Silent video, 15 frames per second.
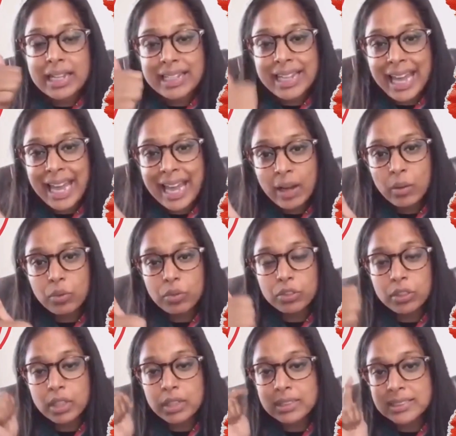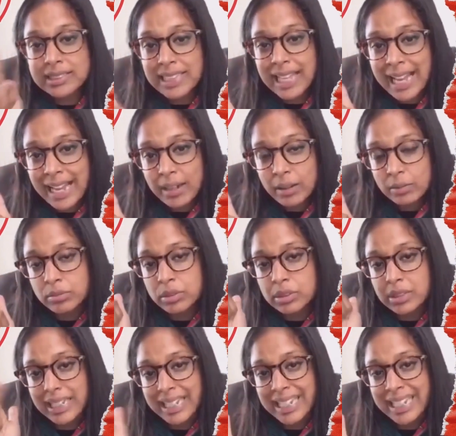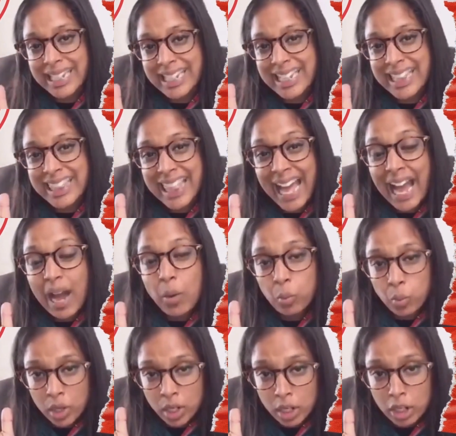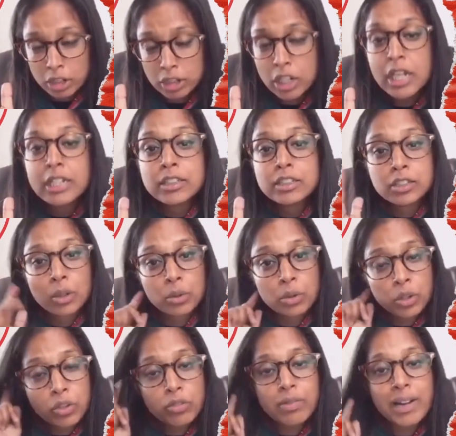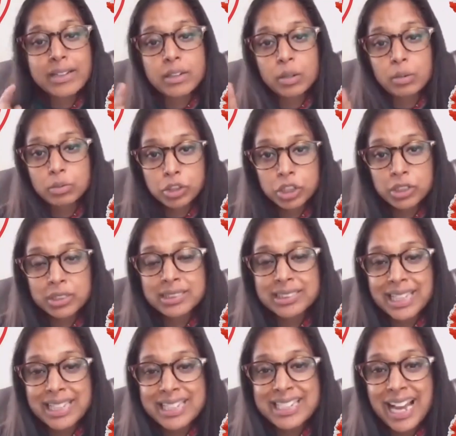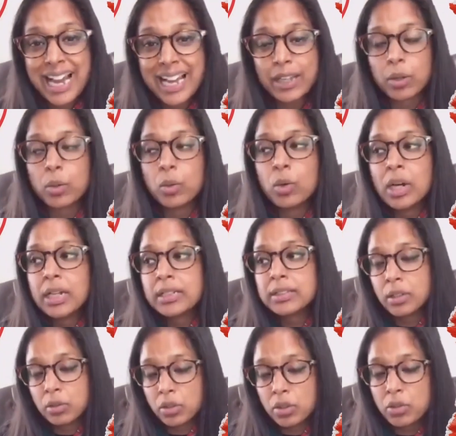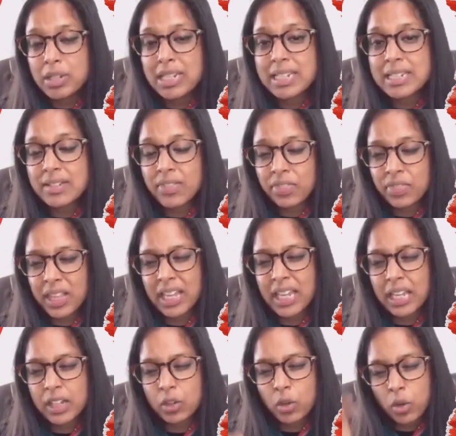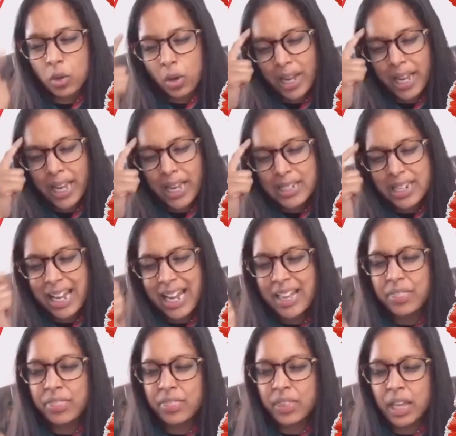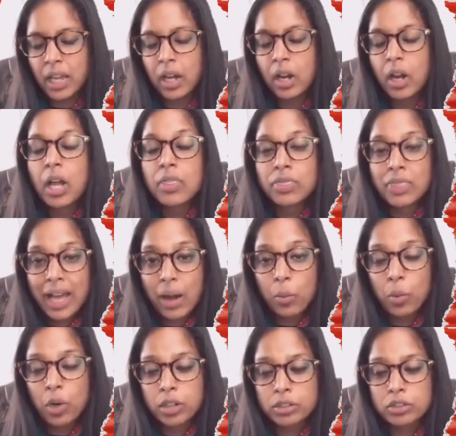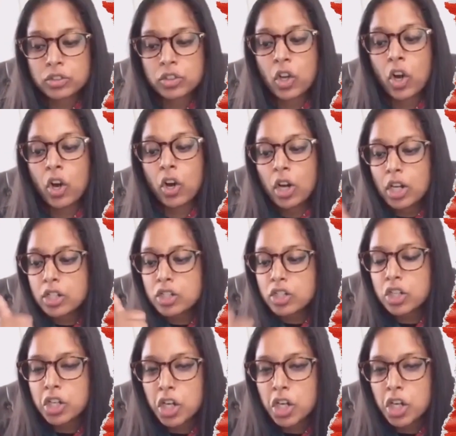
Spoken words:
count the sounds in that word. So your adult just said tail, so you need to think in your head and think that word's got t,